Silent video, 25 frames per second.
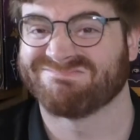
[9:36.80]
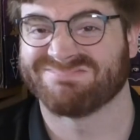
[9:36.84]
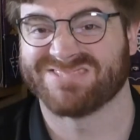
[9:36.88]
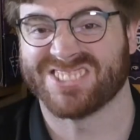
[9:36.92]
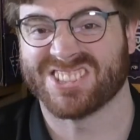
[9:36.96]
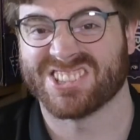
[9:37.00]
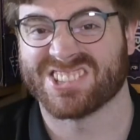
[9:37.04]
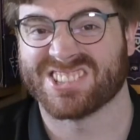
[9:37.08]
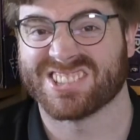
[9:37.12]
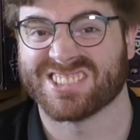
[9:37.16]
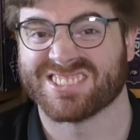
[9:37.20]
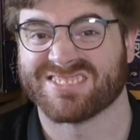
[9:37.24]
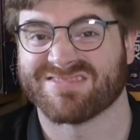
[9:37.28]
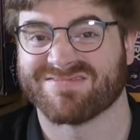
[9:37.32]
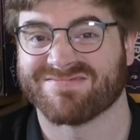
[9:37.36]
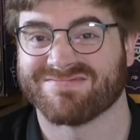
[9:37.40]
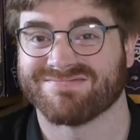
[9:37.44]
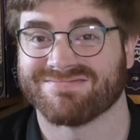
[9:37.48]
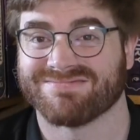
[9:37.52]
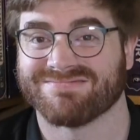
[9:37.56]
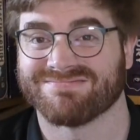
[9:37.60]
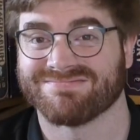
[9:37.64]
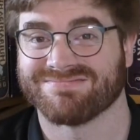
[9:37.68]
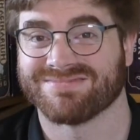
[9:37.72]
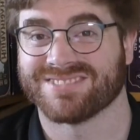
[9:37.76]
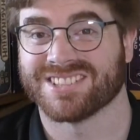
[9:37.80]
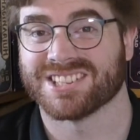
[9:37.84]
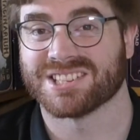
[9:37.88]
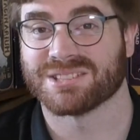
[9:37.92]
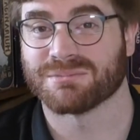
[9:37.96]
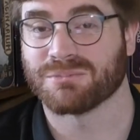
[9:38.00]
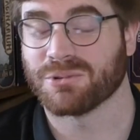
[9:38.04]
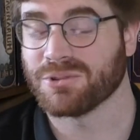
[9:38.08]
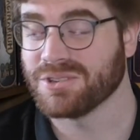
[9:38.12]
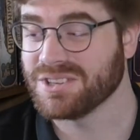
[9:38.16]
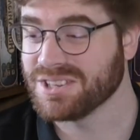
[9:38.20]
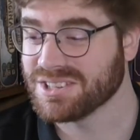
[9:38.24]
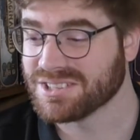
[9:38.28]
Just
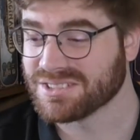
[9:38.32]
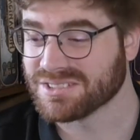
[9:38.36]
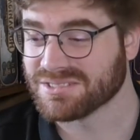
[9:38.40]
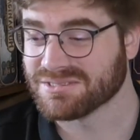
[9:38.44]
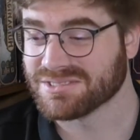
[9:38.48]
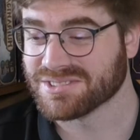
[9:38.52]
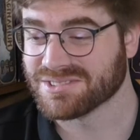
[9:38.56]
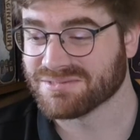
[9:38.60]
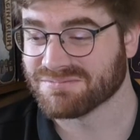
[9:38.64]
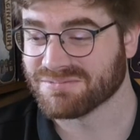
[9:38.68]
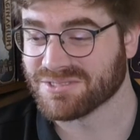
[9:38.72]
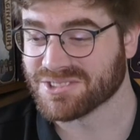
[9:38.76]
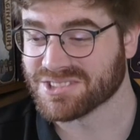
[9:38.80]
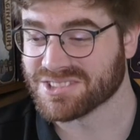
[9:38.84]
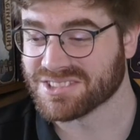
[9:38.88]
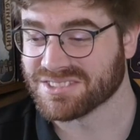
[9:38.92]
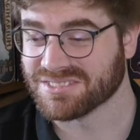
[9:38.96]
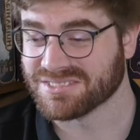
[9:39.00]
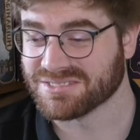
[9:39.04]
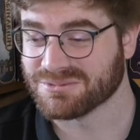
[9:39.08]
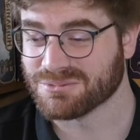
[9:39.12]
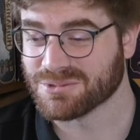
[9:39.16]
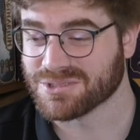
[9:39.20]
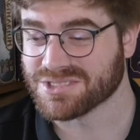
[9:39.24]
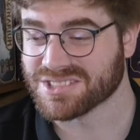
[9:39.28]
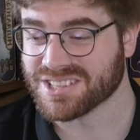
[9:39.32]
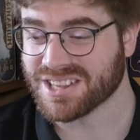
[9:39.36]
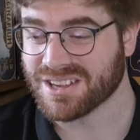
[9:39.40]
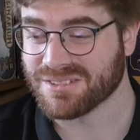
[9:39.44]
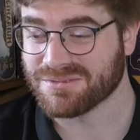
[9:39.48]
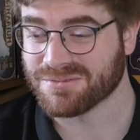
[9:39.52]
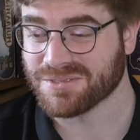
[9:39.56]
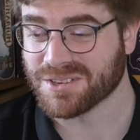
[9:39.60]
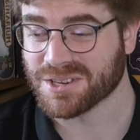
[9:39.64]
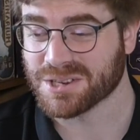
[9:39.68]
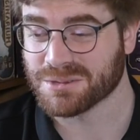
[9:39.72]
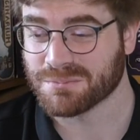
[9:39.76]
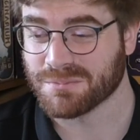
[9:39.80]
disappointed. Wasn't that
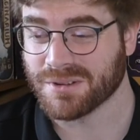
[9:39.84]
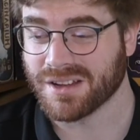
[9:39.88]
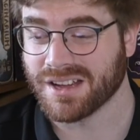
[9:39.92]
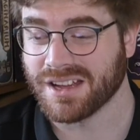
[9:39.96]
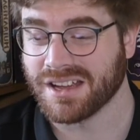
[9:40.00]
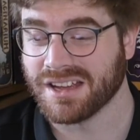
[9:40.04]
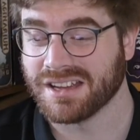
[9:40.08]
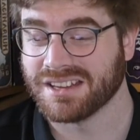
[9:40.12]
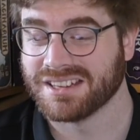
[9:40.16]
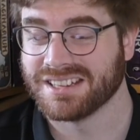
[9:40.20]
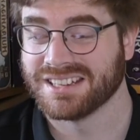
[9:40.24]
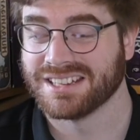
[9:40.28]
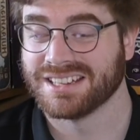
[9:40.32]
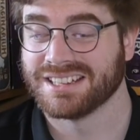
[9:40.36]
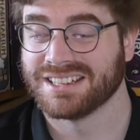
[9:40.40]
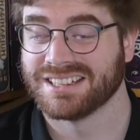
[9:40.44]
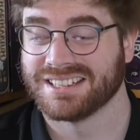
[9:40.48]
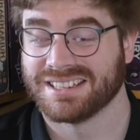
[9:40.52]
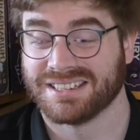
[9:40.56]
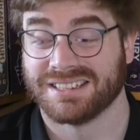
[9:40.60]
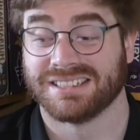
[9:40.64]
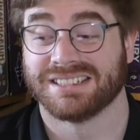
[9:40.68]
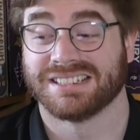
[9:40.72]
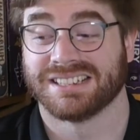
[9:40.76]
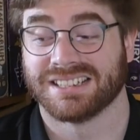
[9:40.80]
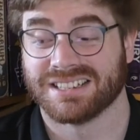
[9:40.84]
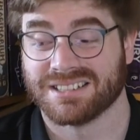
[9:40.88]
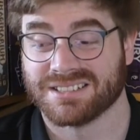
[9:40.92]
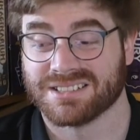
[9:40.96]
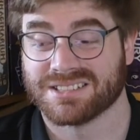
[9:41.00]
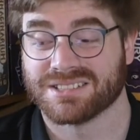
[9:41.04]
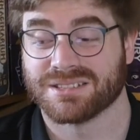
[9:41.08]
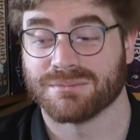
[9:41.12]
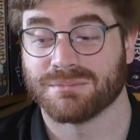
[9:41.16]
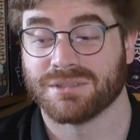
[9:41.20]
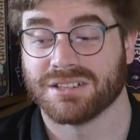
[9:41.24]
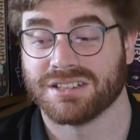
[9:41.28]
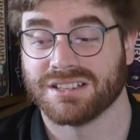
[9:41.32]
fussed by it.
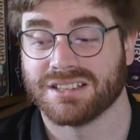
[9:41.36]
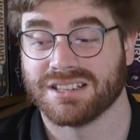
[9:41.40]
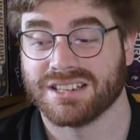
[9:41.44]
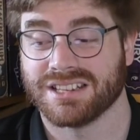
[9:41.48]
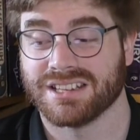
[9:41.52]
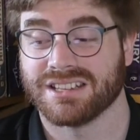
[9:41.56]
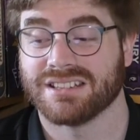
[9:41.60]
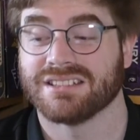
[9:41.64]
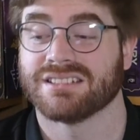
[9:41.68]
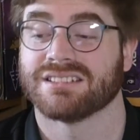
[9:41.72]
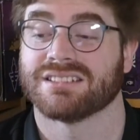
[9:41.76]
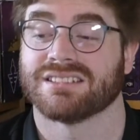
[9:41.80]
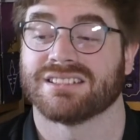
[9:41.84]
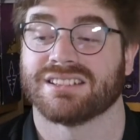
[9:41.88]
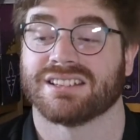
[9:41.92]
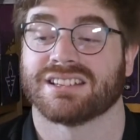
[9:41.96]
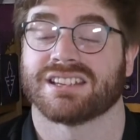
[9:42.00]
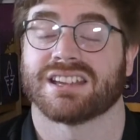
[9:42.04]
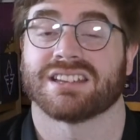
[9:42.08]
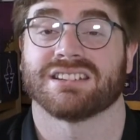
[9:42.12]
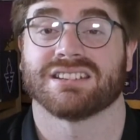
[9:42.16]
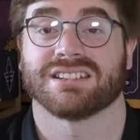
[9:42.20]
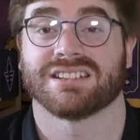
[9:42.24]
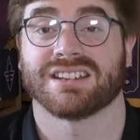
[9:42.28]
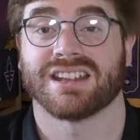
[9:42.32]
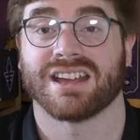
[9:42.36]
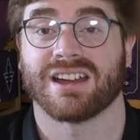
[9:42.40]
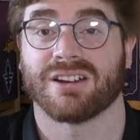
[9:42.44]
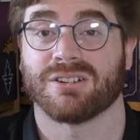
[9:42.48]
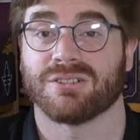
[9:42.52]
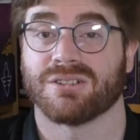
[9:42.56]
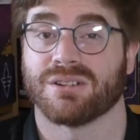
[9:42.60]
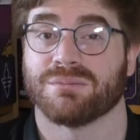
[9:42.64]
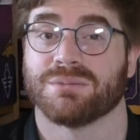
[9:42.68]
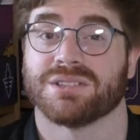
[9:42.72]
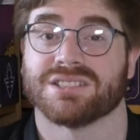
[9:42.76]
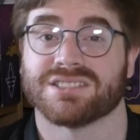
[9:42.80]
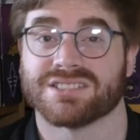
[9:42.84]
Similarly, again,
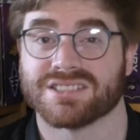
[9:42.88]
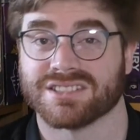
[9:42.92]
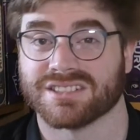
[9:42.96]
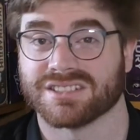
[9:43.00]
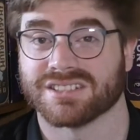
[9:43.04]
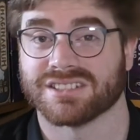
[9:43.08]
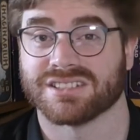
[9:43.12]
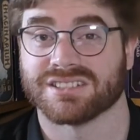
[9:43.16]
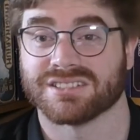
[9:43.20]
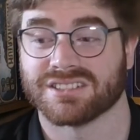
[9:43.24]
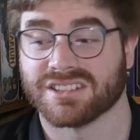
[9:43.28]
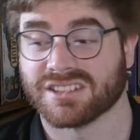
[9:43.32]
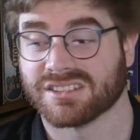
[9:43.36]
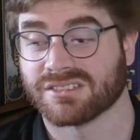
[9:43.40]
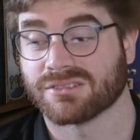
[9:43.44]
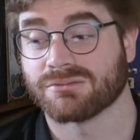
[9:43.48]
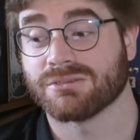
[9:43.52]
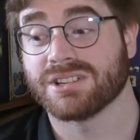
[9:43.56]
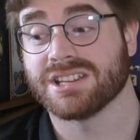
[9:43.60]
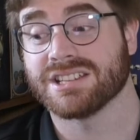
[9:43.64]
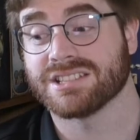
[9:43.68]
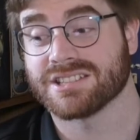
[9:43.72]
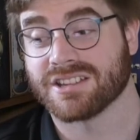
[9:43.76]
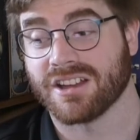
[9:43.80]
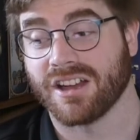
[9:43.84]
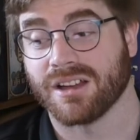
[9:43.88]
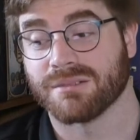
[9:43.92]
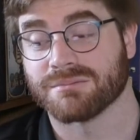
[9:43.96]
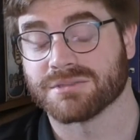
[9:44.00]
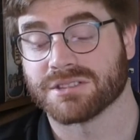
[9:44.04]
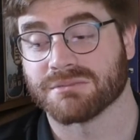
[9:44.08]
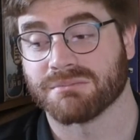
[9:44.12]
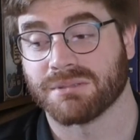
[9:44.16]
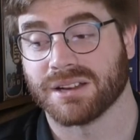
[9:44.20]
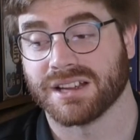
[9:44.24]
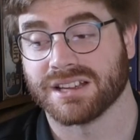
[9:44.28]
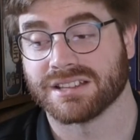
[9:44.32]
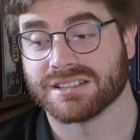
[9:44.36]
now I'm into the 3 times
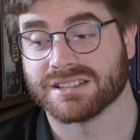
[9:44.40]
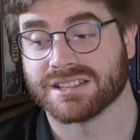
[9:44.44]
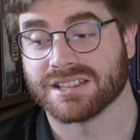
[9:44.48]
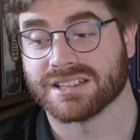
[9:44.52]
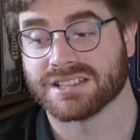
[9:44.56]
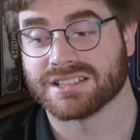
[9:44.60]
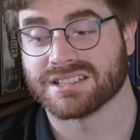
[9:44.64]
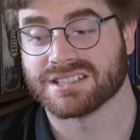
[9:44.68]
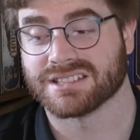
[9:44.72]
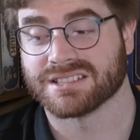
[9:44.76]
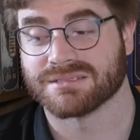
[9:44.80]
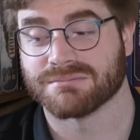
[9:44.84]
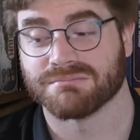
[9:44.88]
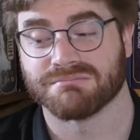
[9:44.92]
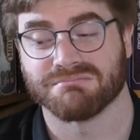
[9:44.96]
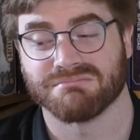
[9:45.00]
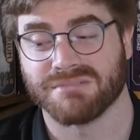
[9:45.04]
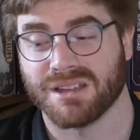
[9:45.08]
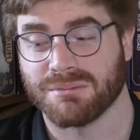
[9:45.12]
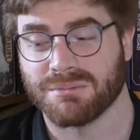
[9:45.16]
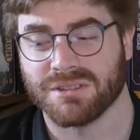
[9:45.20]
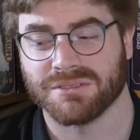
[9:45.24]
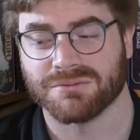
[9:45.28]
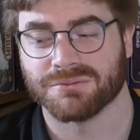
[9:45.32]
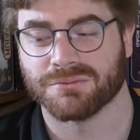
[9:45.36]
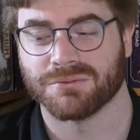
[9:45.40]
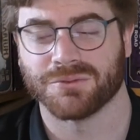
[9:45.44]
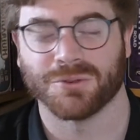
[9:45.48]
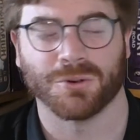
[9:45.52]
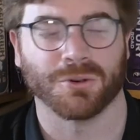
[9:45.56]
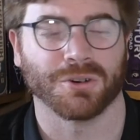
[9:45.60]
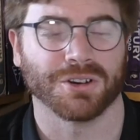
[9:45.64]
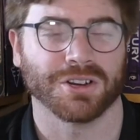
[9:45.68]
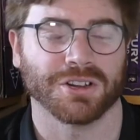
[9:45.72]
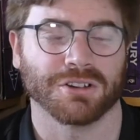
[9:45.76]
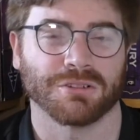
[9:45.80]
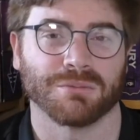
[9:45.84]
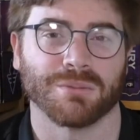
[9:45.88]
I played this, maybe even
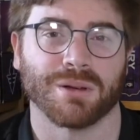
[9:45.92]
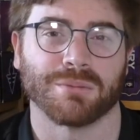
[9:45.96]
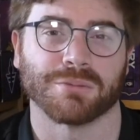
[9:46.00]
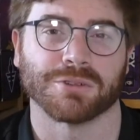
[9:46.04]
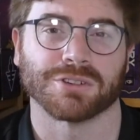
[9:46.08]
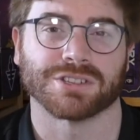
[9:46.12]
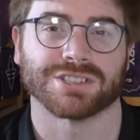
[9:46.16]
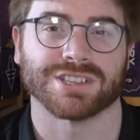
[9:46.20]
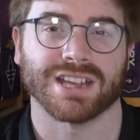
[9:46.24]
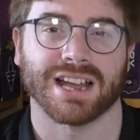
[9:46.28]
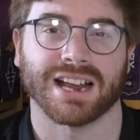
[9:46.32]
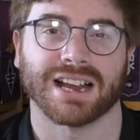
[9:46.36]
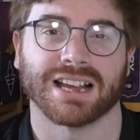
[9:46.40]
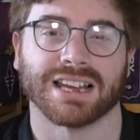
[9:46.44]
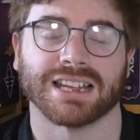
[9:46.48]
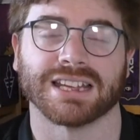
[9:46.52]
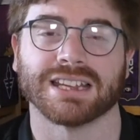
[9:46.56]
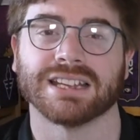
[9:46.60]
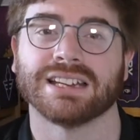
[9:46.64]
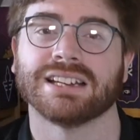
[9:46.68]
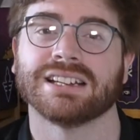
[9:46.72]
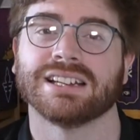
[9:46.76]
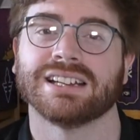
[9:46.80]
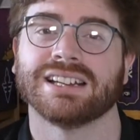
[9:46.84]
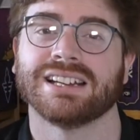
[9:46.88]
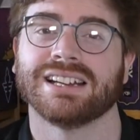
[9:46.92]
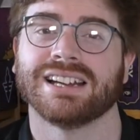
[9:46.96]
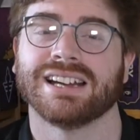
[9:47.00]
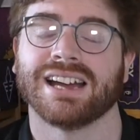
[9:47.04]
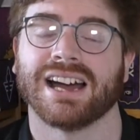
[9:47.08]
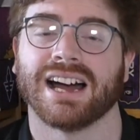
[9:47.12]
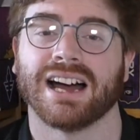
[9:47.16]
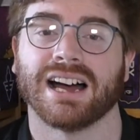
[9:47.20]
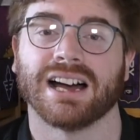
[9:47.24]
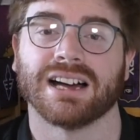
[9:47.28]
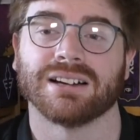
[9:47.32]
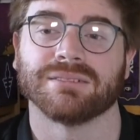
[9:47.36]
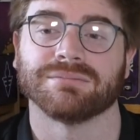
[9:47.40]
4, I don't remember exactly.
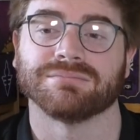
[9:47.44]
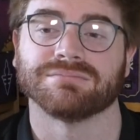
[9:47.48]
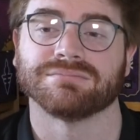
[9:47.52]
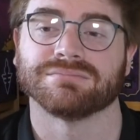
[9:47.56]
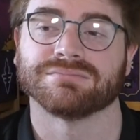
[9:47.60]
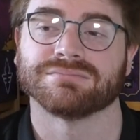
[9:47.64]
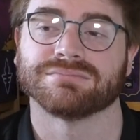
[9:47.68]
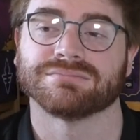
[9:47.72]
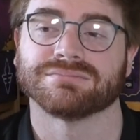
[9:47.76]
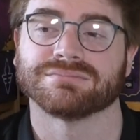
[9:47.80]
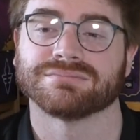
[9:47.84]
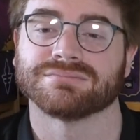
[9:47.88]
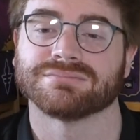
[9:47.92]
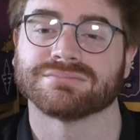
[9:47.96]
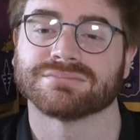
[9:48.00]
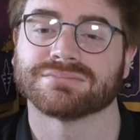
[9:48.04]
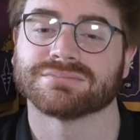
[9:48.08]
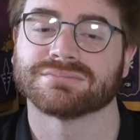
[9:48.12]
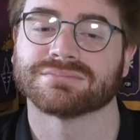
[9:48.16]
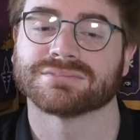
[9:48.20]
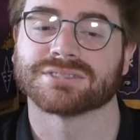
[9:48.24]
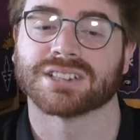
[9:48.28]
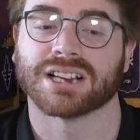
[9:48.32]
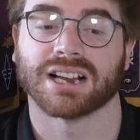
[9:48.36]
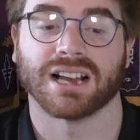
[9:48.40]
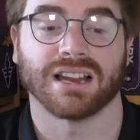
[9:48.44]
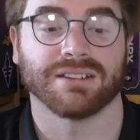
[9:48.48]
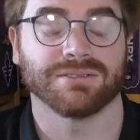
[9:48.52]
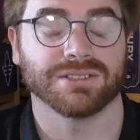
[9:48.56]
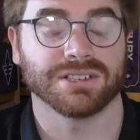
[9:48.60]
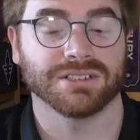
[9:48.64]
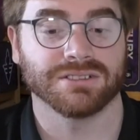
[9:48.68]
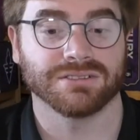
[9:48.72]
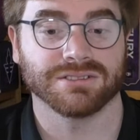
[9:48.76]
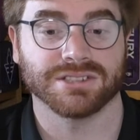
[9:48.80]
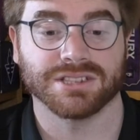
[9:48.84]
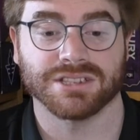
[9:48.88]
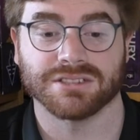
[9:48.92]
Clever
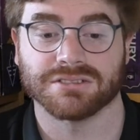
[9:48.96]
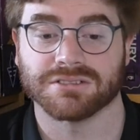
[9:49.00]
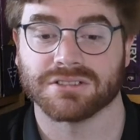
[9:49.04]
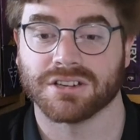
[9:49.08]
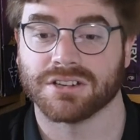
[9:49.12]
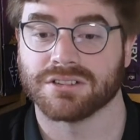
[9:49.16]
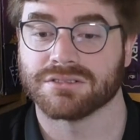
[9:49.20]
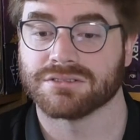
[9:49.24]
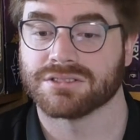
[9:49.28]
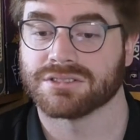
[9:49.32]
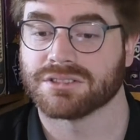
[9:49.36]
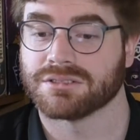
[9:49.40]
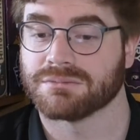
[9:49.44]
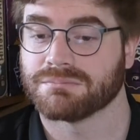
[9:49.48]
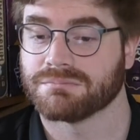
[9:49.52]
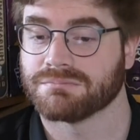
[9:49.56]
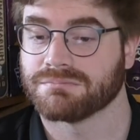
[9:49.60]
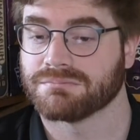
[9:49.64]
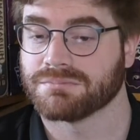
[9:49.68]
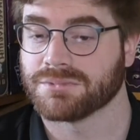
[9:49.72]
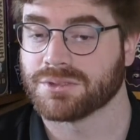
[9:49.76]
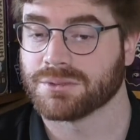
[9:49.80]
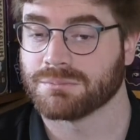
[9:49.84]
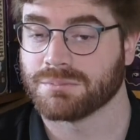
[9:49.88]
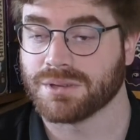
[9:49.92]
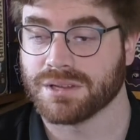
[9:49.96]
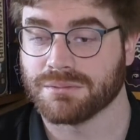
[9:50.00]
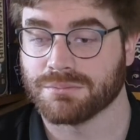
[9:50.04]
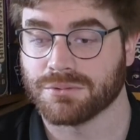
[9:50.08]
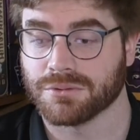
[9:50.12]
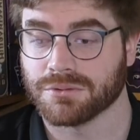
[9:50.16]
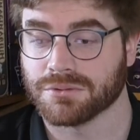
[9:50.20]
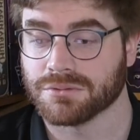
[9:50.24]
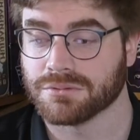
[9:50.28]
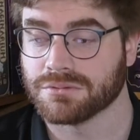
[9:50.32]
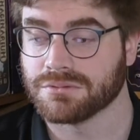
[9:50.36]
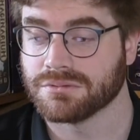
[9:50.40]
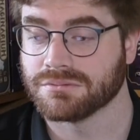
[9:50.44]
little Euro that
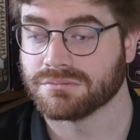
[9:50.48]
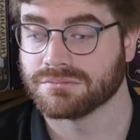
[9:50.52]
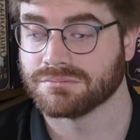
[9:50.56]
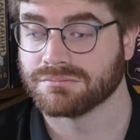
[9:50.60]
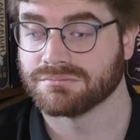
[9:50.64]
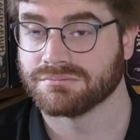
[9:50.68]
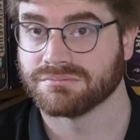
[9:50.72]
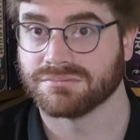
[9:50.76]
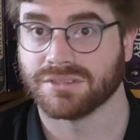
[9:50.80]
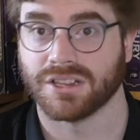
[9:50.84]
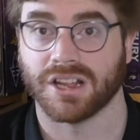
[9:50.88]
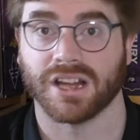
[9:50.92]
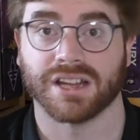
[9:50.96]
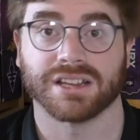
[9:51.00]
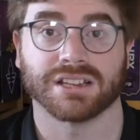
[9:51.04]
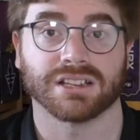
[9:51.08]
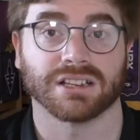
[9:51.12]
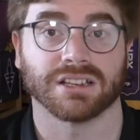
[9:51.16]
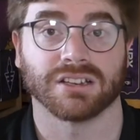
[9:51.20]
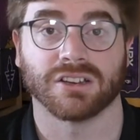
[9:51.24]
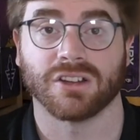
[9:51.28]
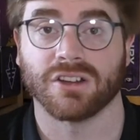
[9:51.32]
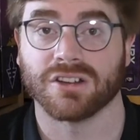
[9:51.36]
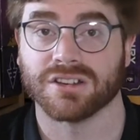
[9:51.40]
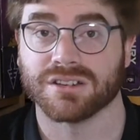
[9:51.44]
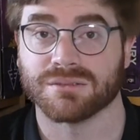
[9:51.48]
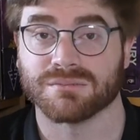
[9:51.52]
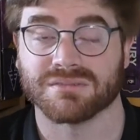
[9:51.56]
people like a lot.